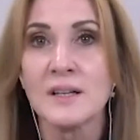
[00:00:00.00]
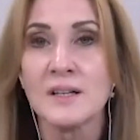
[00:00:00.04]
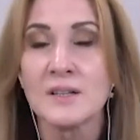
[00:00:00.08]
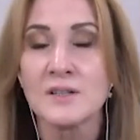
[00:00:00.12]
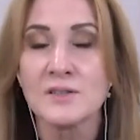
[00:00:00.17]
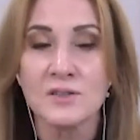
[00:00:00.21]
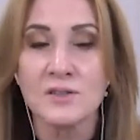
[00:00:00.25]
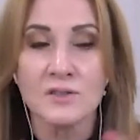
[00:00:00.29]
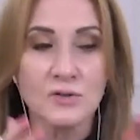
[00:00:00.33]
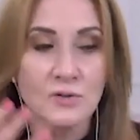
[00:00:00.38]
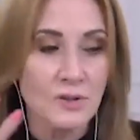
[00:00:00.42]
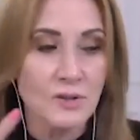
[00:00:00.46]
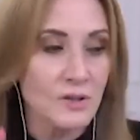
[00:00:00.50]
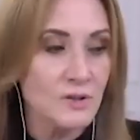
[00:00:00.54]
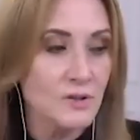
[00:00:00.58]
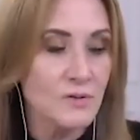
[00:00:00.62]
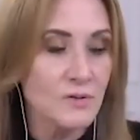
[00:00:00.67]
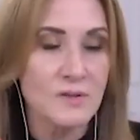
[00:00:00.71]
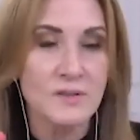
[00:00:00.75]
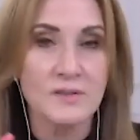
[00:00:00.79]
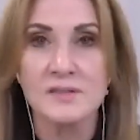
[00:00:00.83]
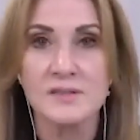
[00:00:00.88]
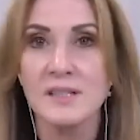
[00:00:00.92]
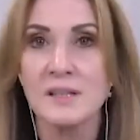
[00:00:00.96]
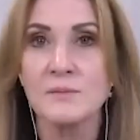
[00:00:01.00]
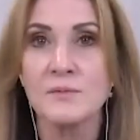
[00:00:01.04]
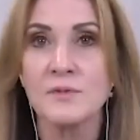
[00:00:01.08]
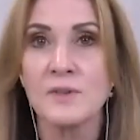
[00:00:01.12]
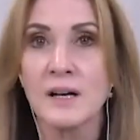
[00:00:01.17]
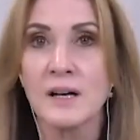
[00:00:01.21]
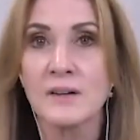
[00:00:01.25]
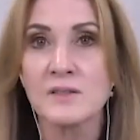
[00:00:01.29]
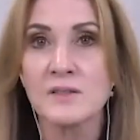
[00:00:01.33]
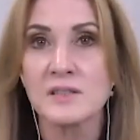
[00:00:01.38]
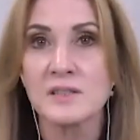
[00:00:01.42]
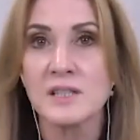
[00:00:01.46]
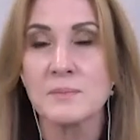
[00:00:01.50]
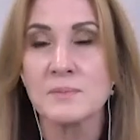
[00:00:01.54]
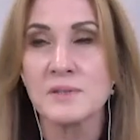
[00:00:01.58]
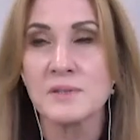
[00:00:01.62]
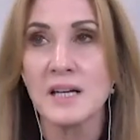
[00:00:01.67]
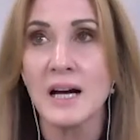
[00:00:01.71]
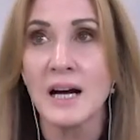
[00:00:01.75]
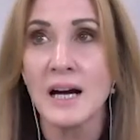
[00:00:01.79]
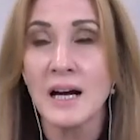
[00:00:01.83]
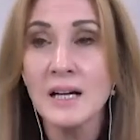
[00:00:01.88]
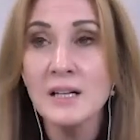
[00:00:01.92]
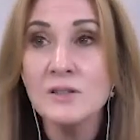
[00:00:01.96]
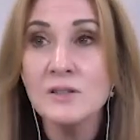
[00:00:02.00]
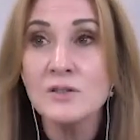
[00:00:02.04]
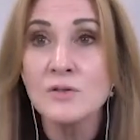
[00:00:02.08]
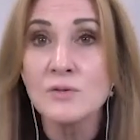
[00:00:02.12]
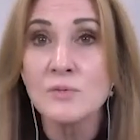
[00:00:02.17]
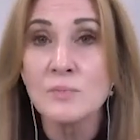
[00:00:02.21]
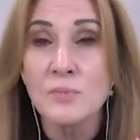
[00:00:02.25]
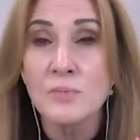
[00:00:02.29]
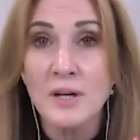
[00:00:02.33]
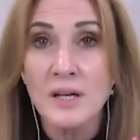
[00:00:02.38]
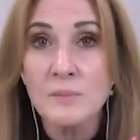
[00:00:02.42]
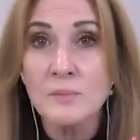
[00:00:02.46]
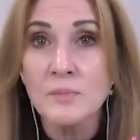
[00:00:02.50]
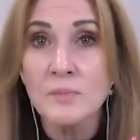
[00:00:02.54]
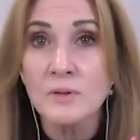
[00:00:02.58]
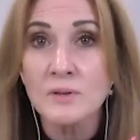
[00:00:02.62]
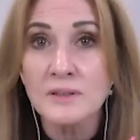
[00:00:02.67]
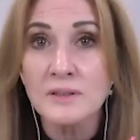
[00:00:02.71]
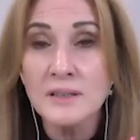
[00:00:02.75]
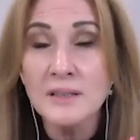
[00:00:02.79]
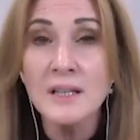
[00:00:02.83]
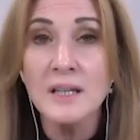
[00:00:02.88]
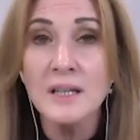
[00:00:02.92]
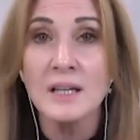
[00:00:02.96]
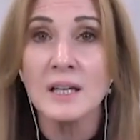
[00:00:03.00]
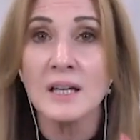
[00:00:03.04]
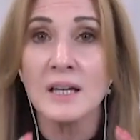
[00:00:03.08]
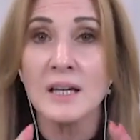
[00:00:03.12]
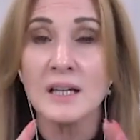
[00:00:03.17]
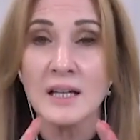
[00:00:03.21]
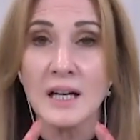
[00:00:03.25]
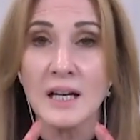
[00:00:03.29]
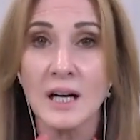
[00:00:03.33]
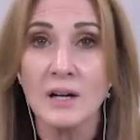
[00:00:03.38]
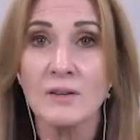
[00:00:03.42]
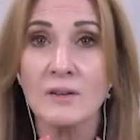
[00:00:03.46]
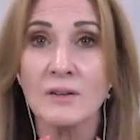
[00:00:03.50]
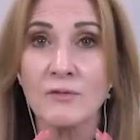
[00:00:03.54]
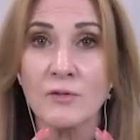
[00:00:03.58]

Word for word: So you can use the same five steps. I do brain building and uh,